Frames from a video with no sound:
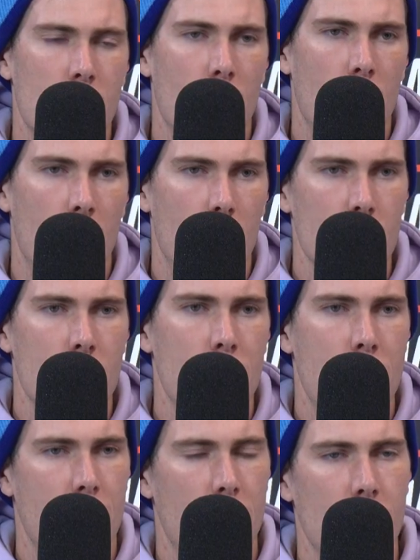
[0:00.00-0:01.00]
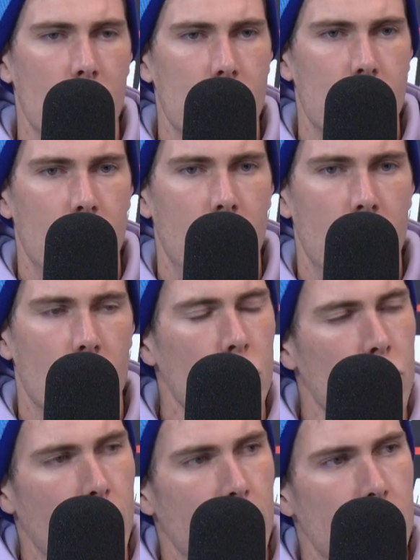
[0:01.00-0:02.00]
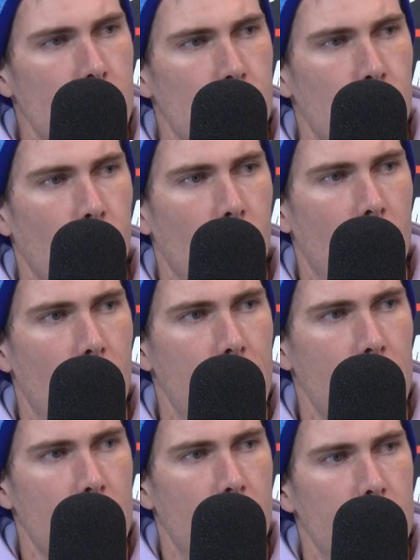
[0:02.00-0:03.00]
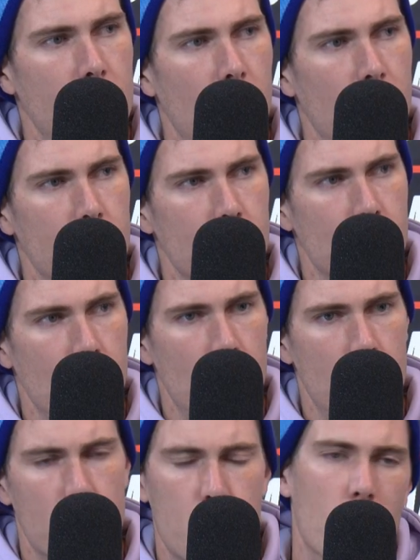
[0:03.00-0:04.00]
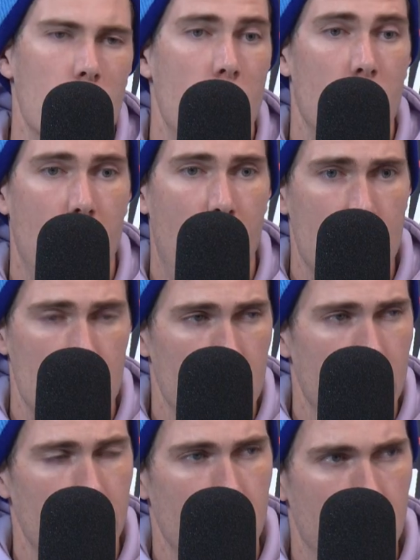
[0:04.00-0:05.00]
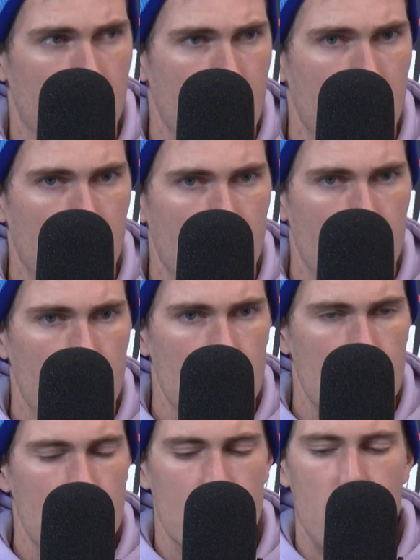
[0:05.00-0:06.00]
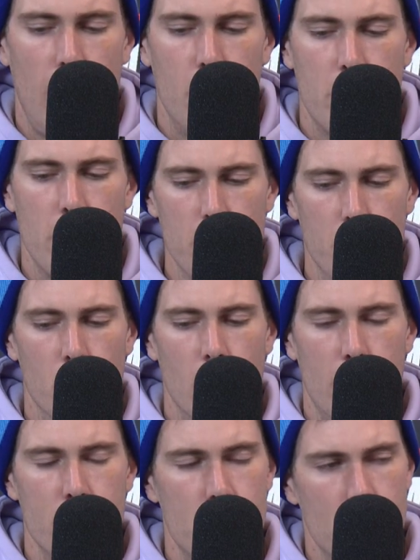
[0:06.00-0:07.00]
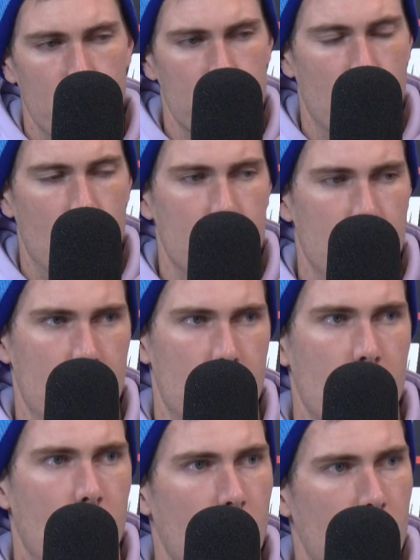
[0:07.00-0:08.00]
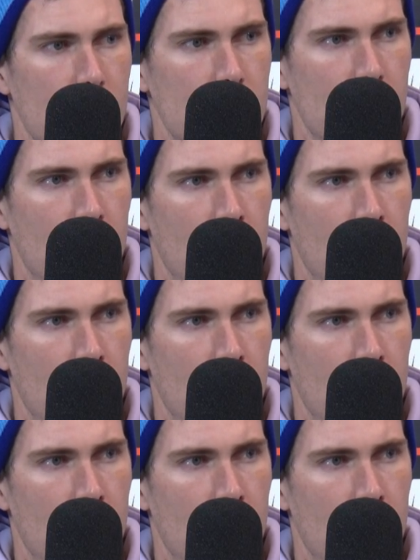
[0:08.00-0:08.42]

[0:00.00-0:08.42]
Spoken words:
wholesome things in Australian sport, I think, that I've ever seen. In sport internationally, really. Just how people have jumped onto this cause.